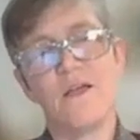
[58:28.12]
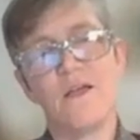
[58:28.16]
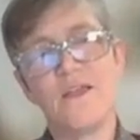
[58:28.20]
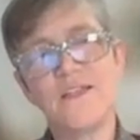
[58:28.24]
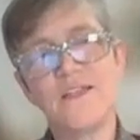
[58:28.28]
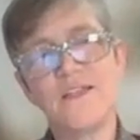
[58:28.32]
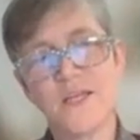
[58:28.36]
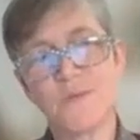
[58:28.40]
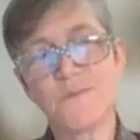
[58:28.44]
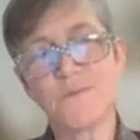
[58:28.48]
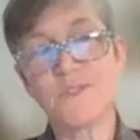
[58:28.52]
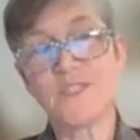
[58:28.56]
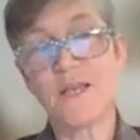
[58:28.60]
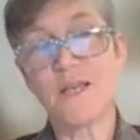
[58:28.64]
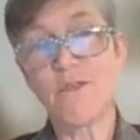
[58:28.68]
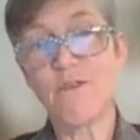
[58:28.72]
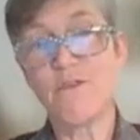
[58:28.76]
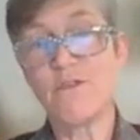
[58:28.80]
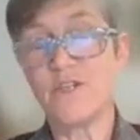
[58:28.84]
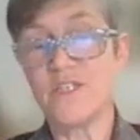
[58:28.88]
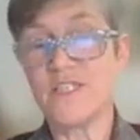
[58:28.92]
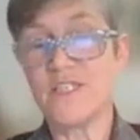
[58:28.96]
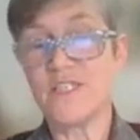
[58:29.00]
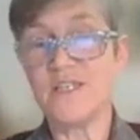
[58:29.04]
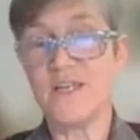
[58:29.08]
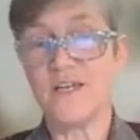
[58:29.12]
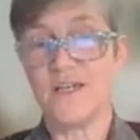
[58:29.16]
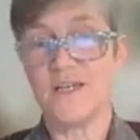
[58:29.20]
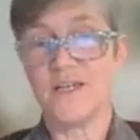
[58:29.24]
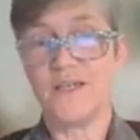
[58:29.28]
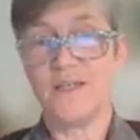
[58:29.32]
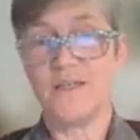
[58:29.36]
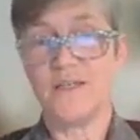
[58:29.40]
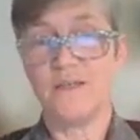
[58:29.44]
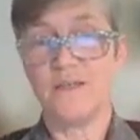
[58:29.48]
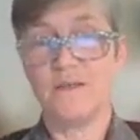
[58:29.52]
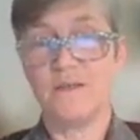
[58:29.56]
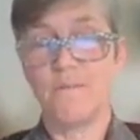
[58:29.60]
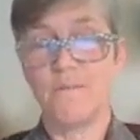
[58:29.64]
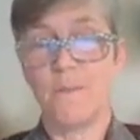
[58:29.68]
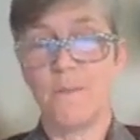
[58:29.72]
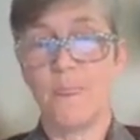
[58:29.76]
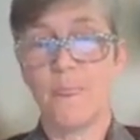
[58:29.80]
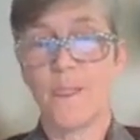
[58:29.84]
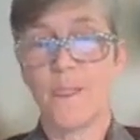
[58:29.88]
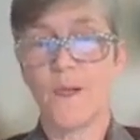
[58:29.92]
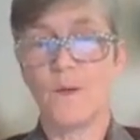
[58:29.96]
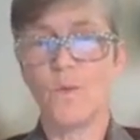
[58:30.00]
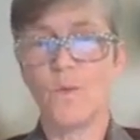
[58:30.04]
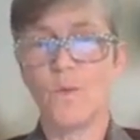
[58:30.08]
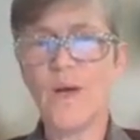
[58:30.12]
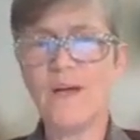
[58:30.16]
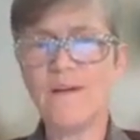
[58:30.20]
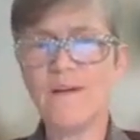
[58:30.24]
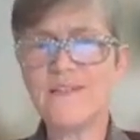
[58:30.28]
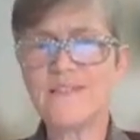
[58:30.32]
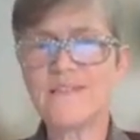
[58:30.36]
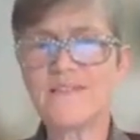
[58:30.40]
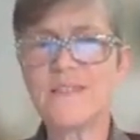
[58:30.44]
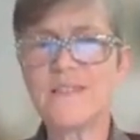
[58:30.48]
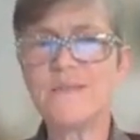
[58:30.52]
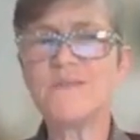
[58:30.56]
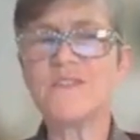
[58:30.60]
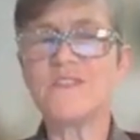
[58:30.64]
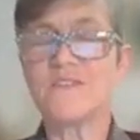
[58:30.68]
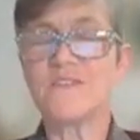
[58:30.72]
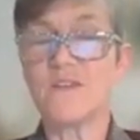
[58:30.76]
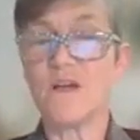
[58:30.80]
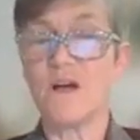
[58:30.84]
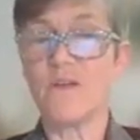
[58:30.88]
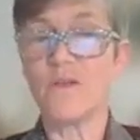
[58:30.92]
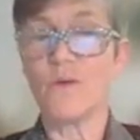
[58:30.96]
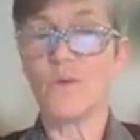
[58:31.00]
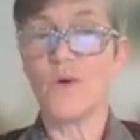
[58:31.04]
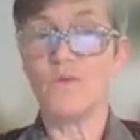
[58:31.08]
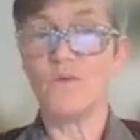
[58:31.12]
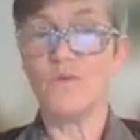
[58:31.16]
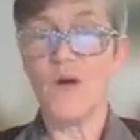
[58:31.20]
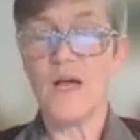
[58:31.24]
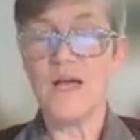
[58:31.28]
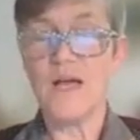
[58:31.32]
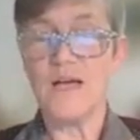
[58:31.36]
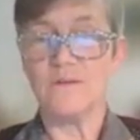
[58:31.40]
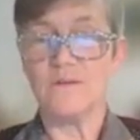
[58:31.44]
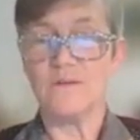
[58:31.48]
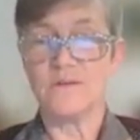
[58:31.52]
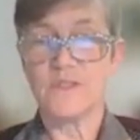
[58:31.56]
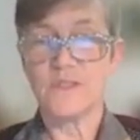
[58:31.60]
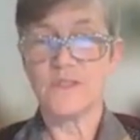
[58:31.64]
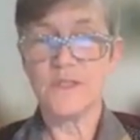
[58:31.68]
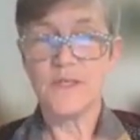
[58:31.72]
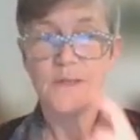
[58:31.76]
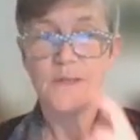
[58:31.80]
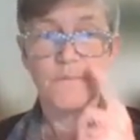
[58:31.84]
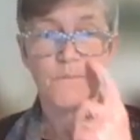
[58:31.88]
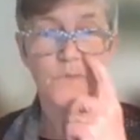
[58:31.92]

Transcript: examples like 39, where it seems it's the other way round.